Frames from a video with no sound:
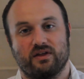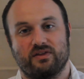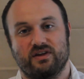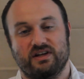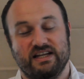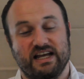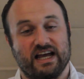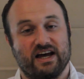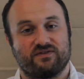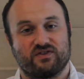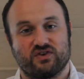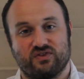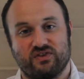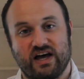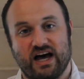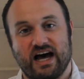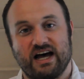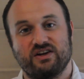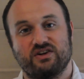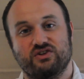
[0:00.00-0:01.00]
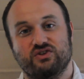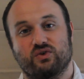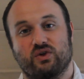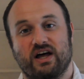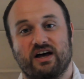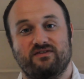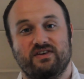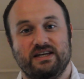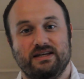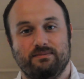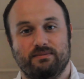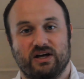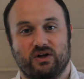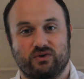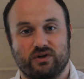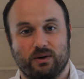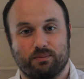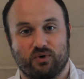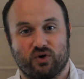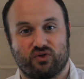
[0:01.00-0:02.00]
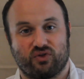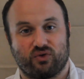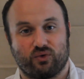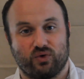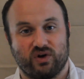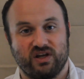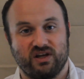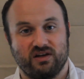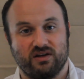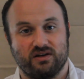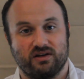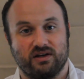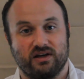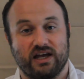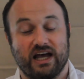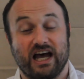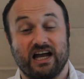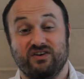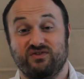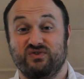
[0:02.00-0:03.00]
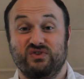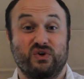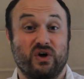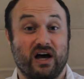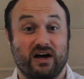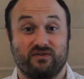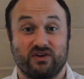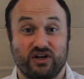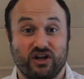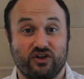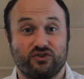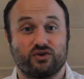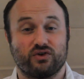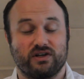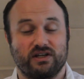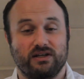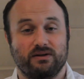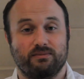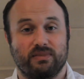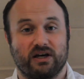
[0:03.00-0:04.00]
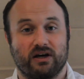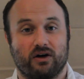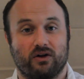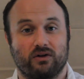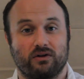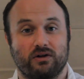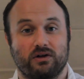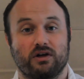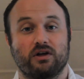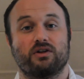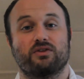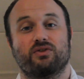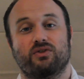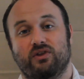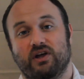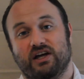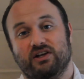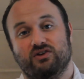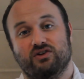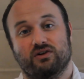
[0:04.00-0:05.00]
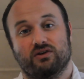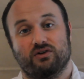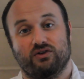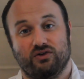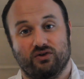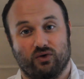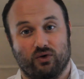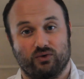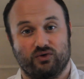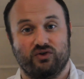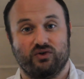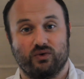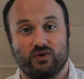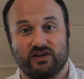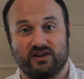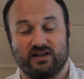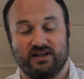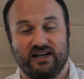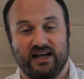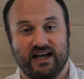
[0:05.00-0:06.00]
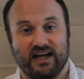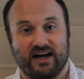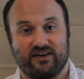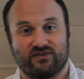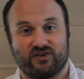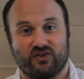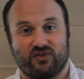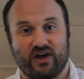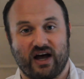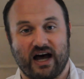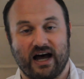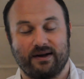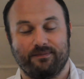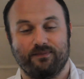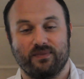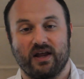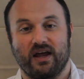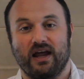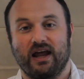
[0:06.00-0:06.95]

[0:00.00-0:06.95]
The day after that, you'll have email number 3. And if you have another email, then you'll do it the day after that.